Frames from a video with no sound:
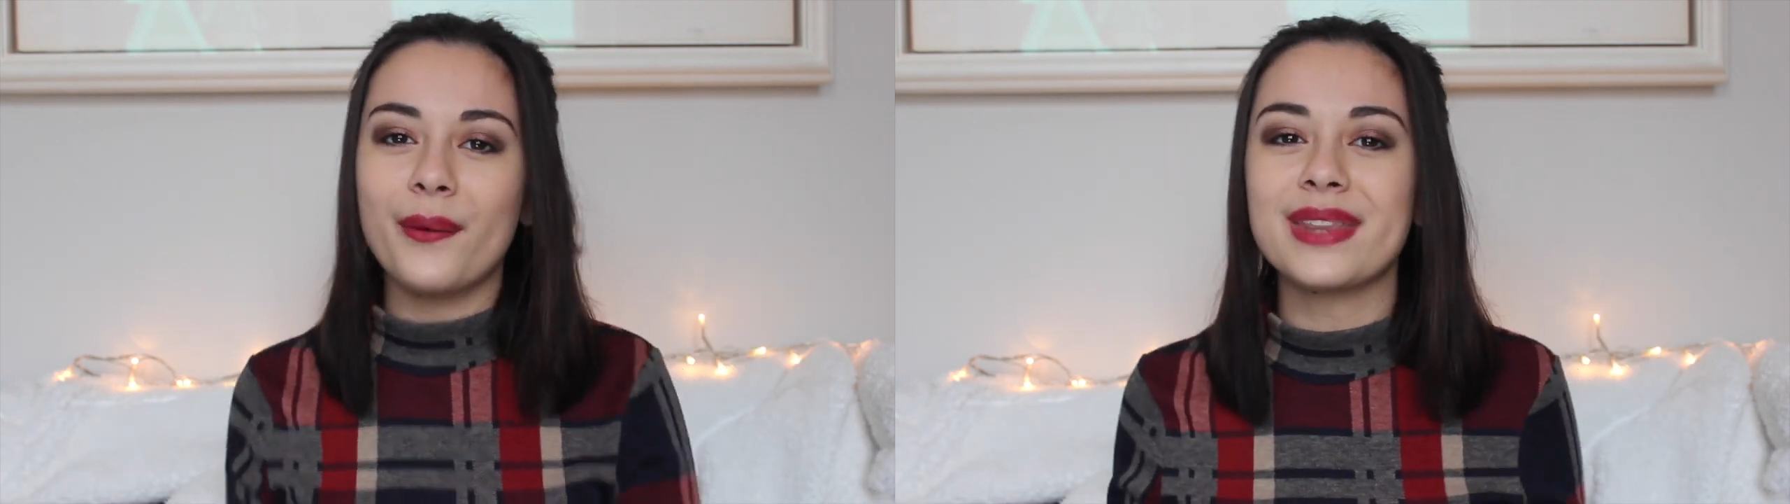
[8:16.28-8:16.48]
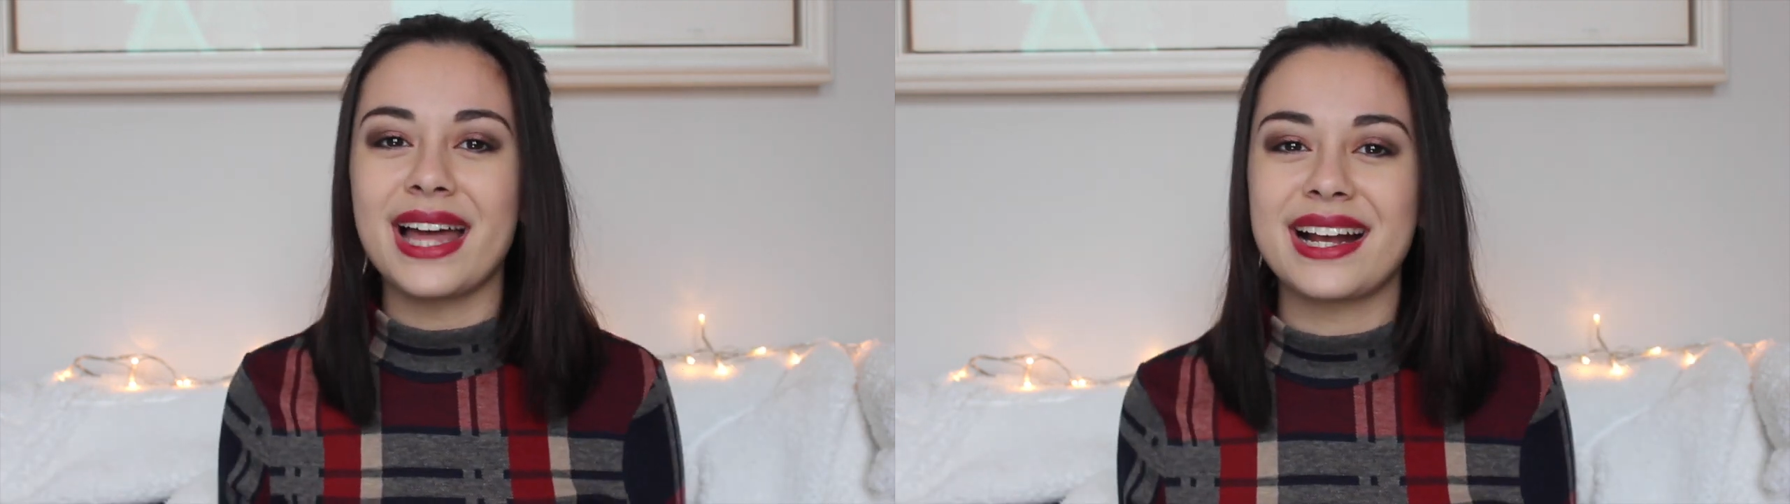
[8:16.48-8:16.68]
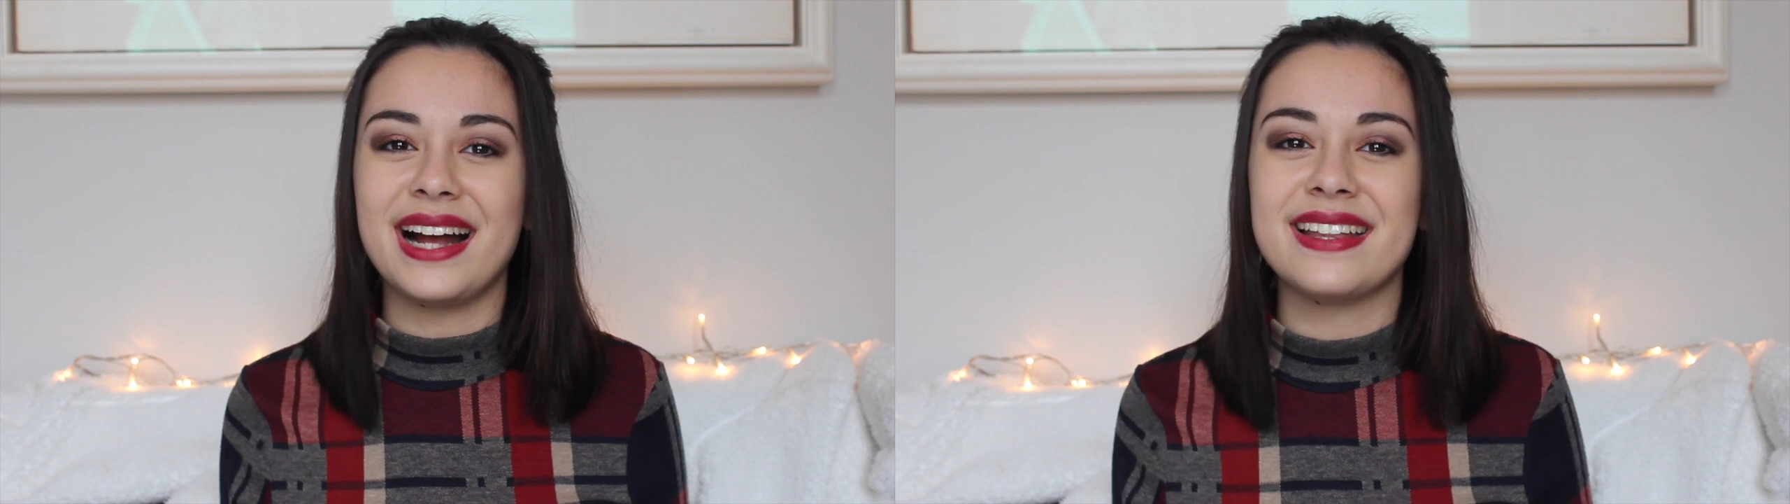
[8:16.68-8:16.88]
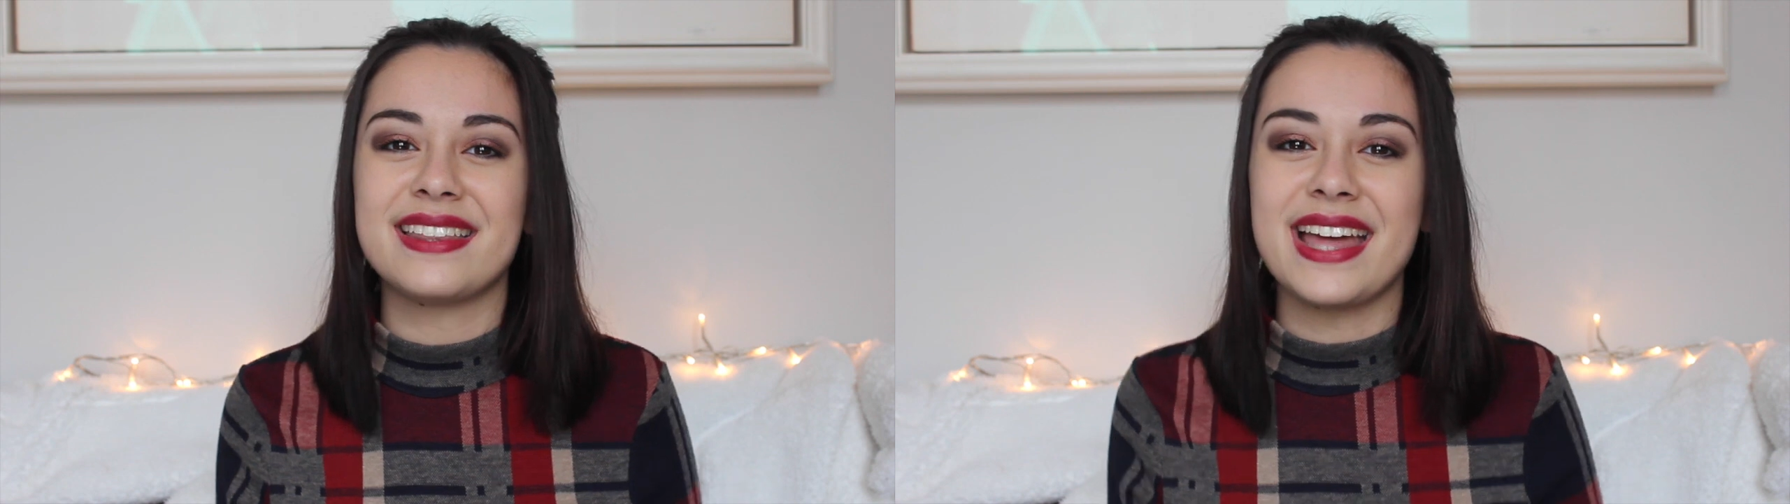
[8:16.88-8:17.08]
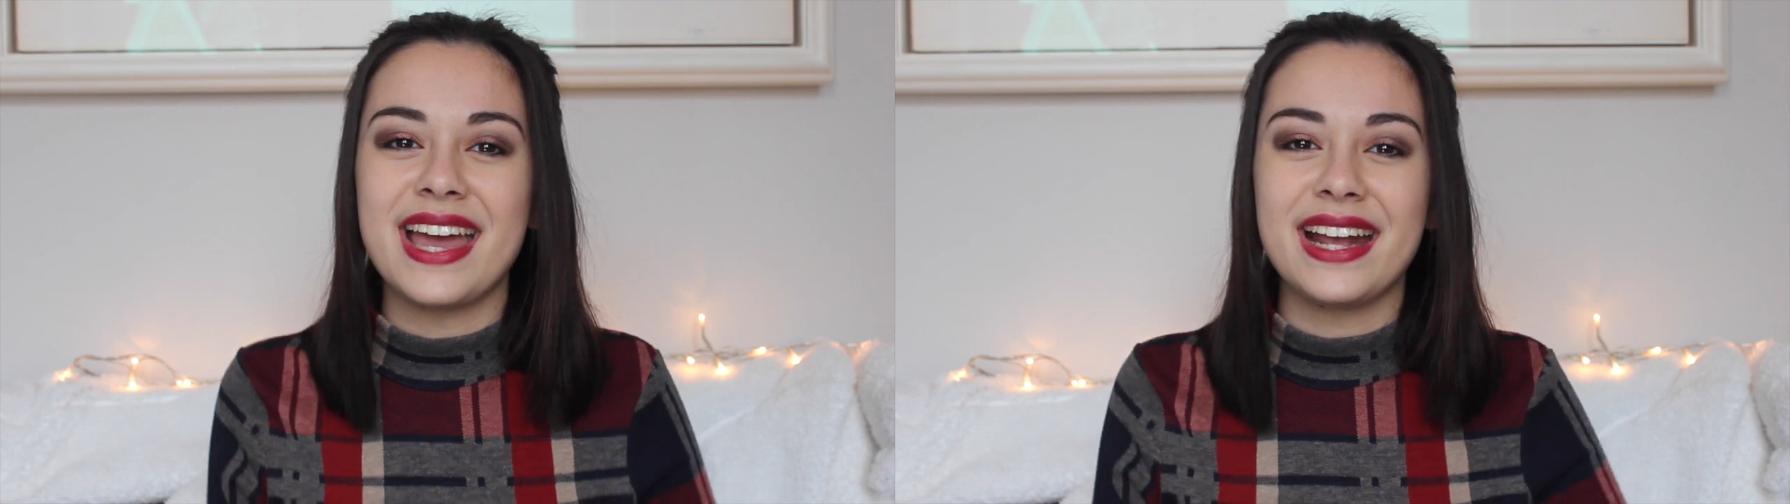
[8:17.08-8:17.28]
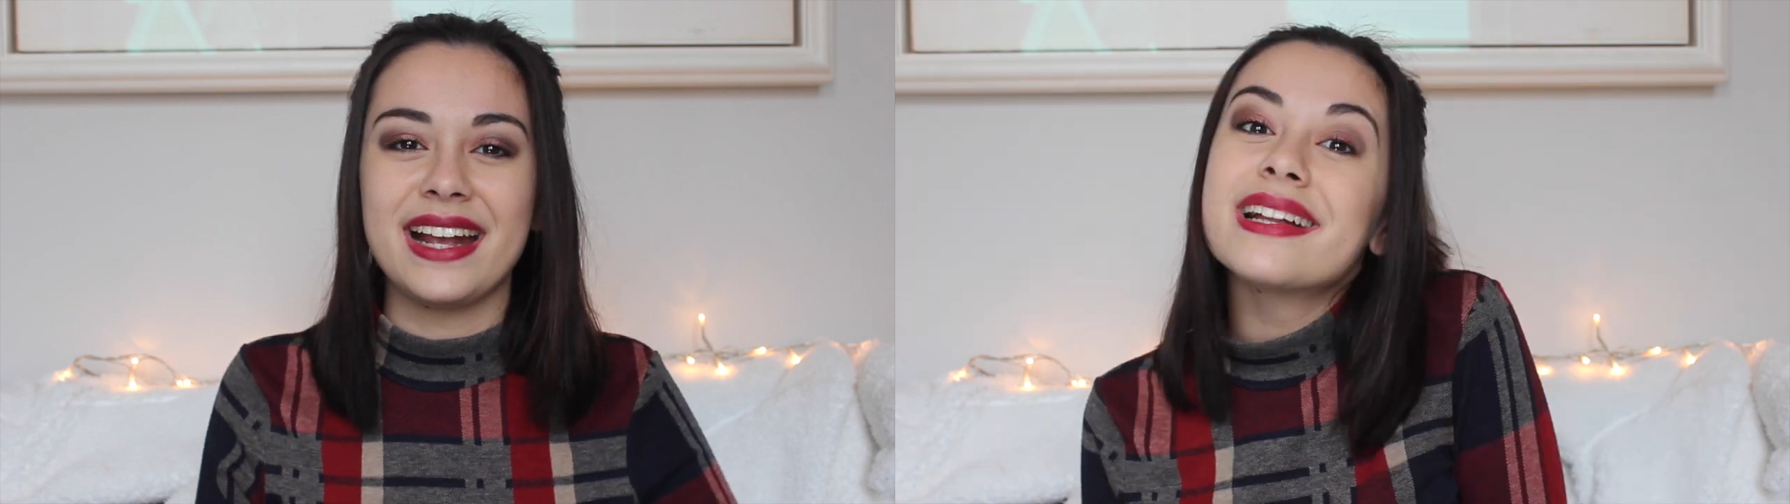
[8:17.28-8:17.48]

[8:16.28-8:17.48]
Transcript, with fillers: all that kind of thing.